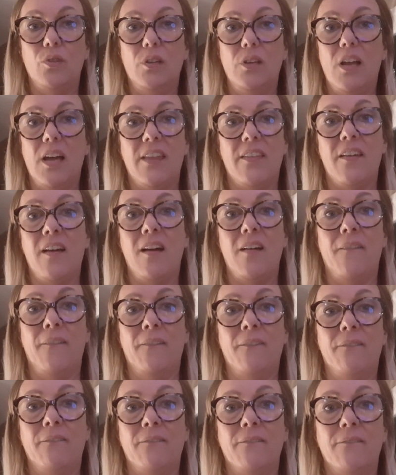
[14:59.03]
Like that.
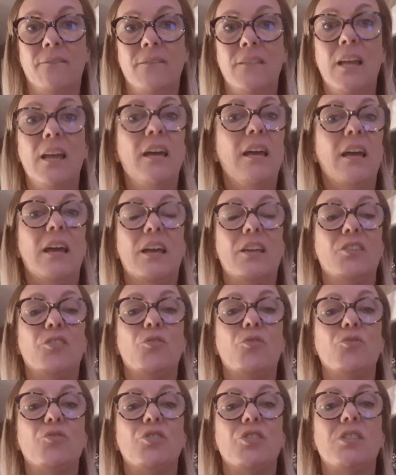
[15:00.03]
And
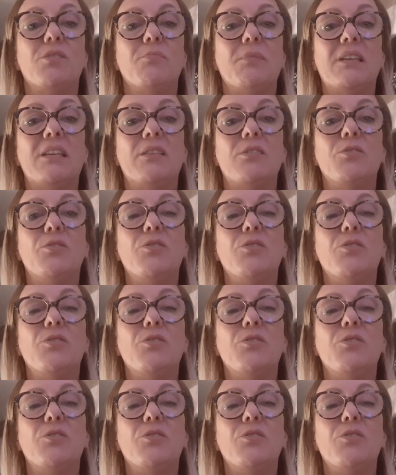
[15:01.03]
you'll just be